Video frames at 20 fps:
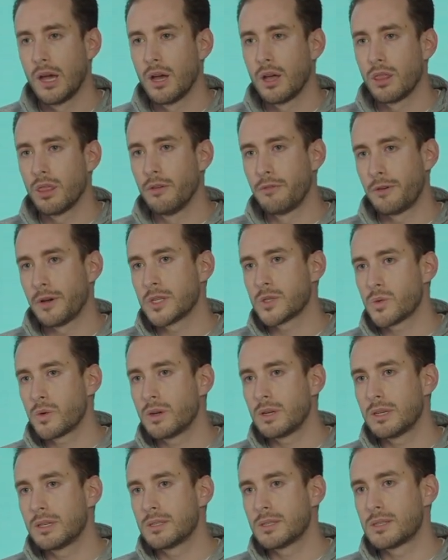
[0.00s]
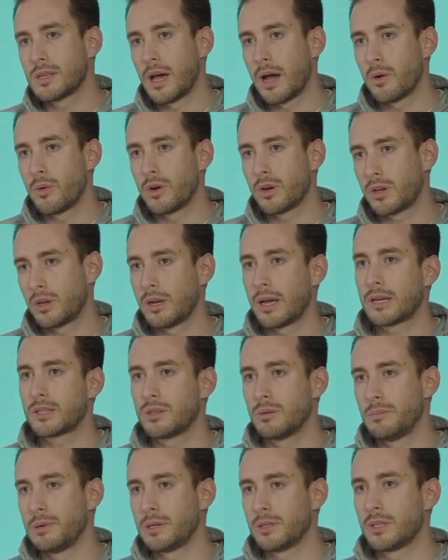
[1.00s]
The first one is our connector
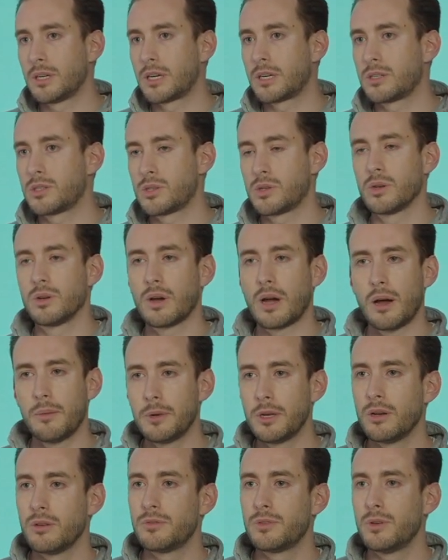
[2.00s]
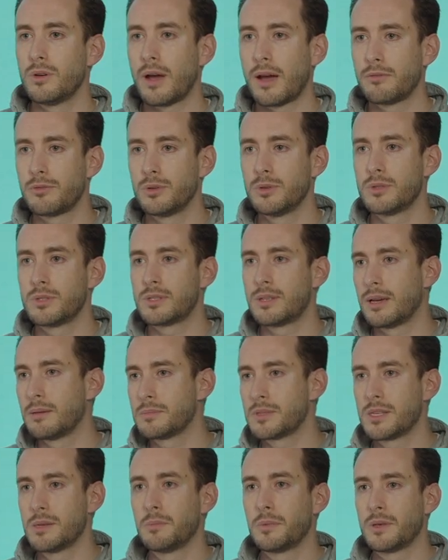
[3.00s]
builder. So how many of you have used
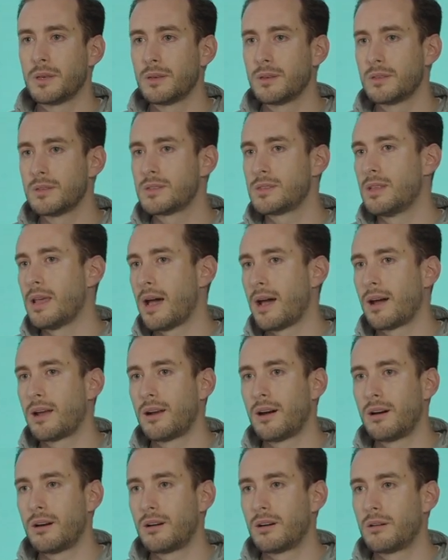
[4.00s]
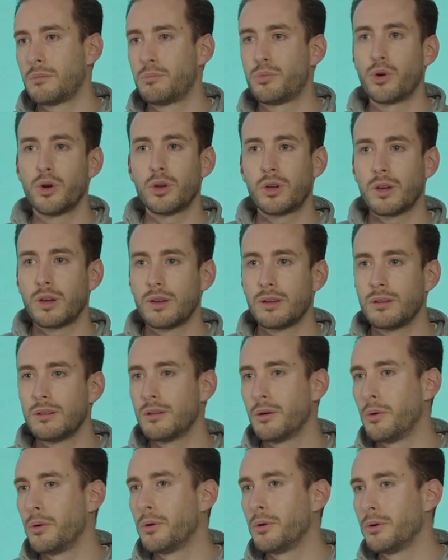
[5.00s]
MCPs that are broken
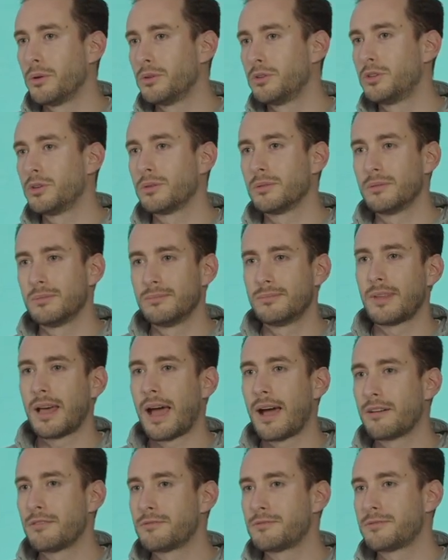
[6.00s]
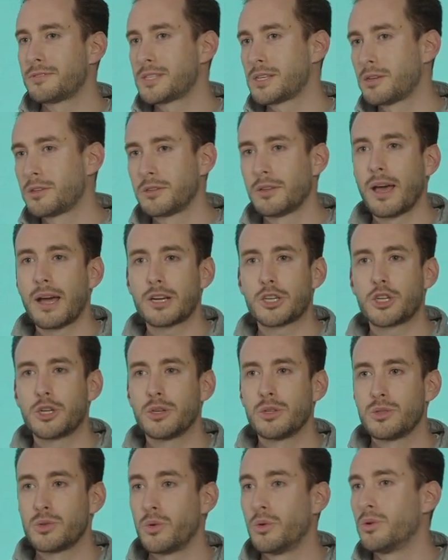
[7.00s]
or don't have certain actions,
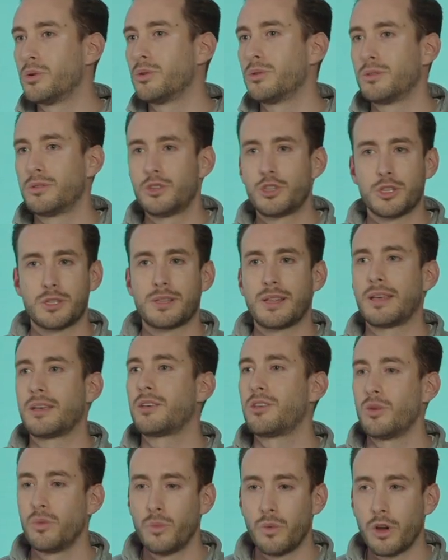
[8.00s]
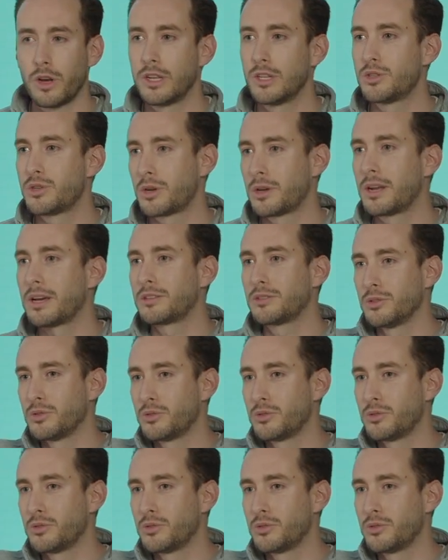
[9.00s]
or just you wanted to connect it